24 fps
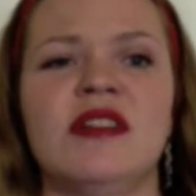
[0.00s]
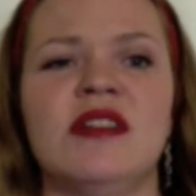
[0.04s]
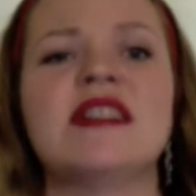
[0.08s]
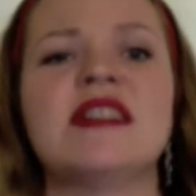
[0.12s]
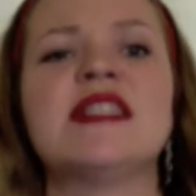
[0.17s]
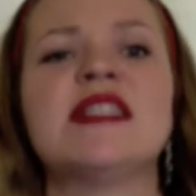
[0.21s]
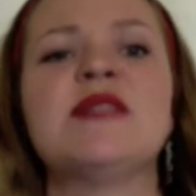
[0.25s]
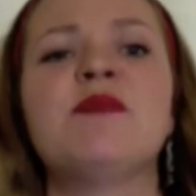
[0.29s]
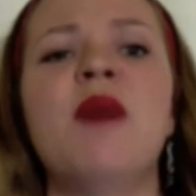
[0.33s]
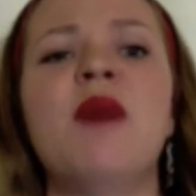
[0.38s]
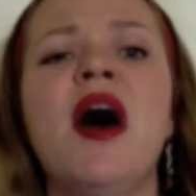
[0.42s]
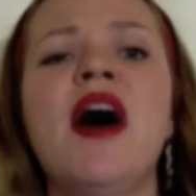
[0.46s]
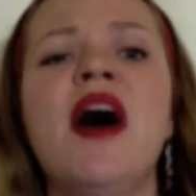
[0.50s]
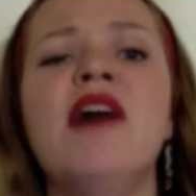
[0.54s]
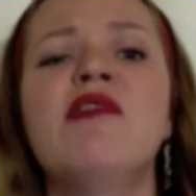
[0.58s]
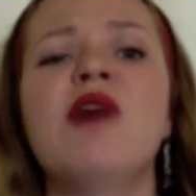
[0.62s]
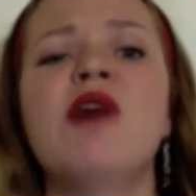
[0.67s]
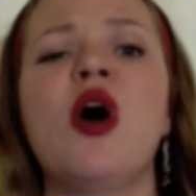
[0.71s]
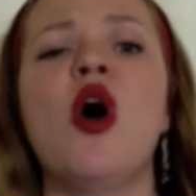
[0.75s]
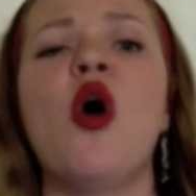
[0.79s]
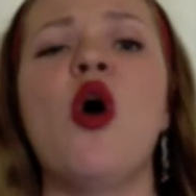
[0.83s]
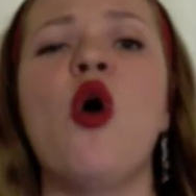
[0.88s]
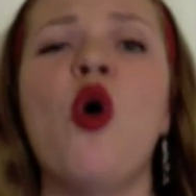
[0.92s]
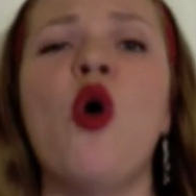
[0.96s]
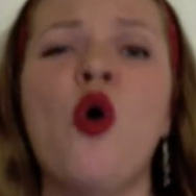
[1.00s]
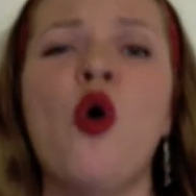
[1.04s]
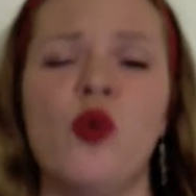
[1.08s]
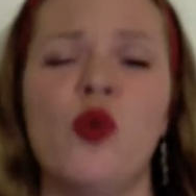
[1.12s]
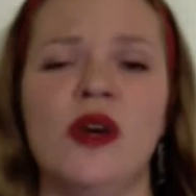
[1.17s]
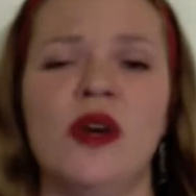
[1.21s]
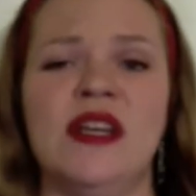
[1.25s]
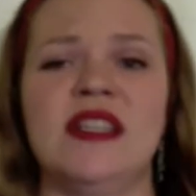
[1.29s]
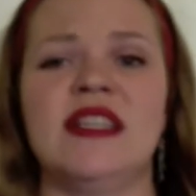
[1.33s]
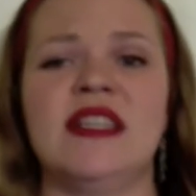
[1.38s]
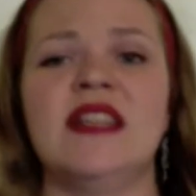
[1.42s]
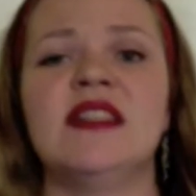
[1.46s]
Smile
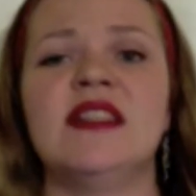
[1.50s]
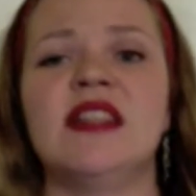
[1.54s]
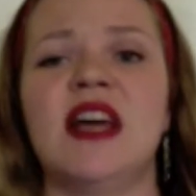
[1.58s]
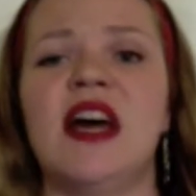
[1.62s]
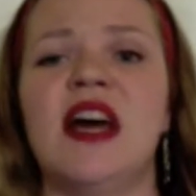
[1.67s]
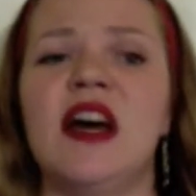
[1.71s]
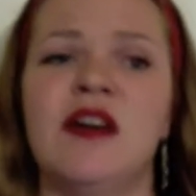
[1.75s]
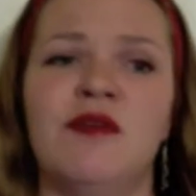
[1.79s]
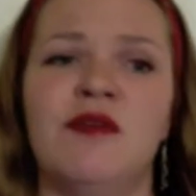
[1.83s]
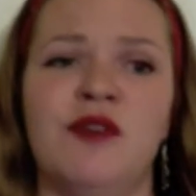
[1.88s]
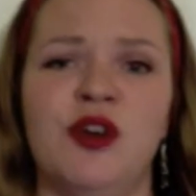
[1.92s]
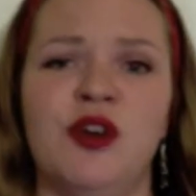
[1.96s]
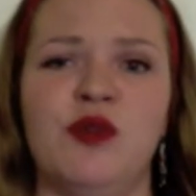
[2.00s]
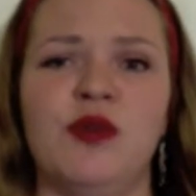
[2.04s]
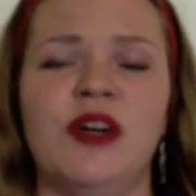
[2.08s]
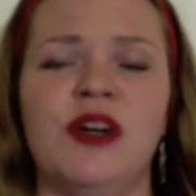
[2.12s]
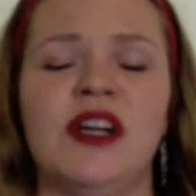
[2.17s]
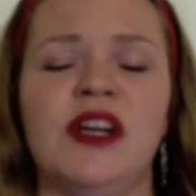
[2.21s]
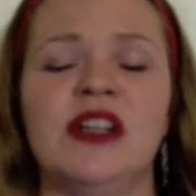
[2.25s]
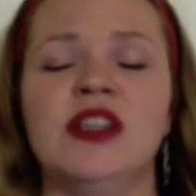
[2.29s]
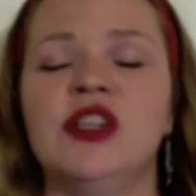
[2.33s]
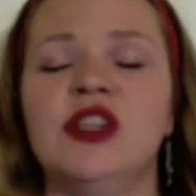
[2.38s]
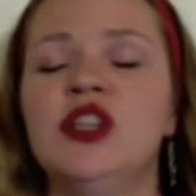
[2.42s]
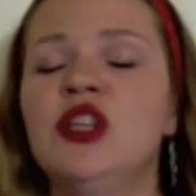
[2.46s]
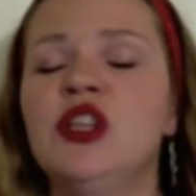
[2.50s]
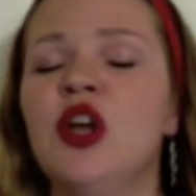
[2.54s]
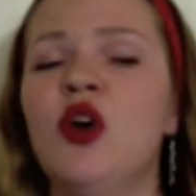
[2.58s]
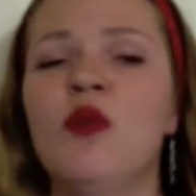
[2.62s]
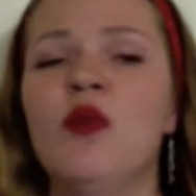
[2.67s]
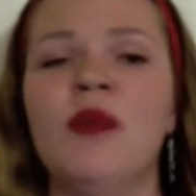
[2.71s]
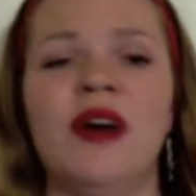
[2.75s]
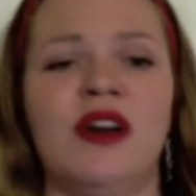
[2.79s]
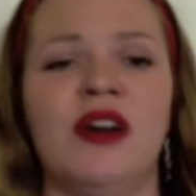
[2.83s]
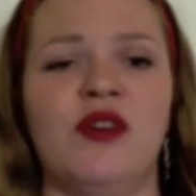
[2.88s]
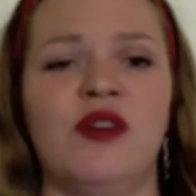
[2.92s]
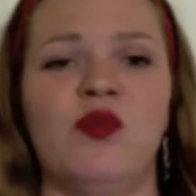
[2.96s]
always and everywhere and no
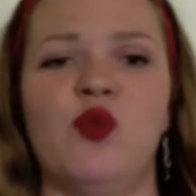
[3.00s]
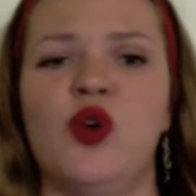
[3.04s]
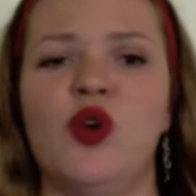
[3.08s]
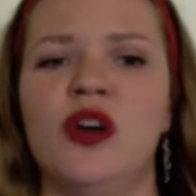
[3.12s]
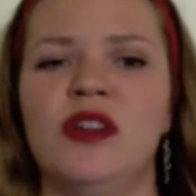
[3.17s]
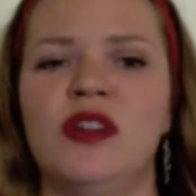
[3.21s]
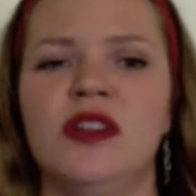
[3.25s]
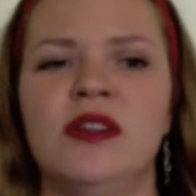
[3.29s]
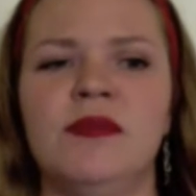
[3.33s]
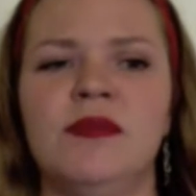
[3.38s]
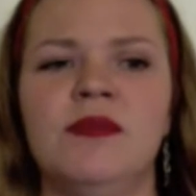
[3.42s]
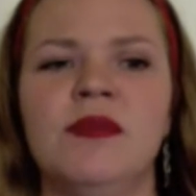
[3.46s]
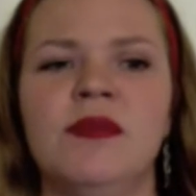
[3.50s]
matter what.